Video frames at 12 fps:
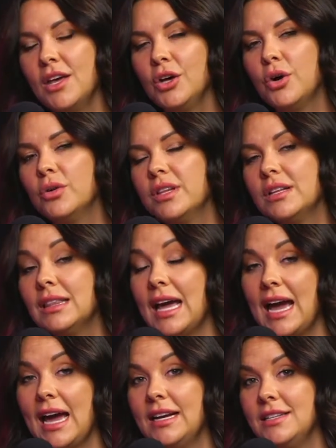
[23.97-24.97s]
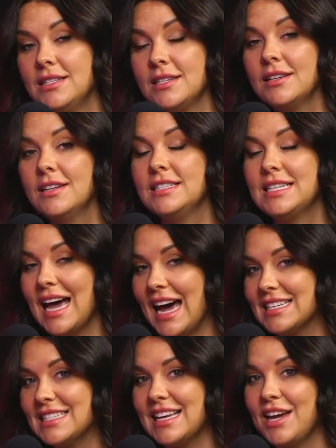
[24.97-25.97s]
called the land to
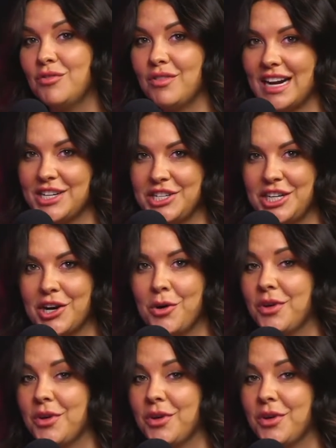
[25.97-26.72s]
asset ratio,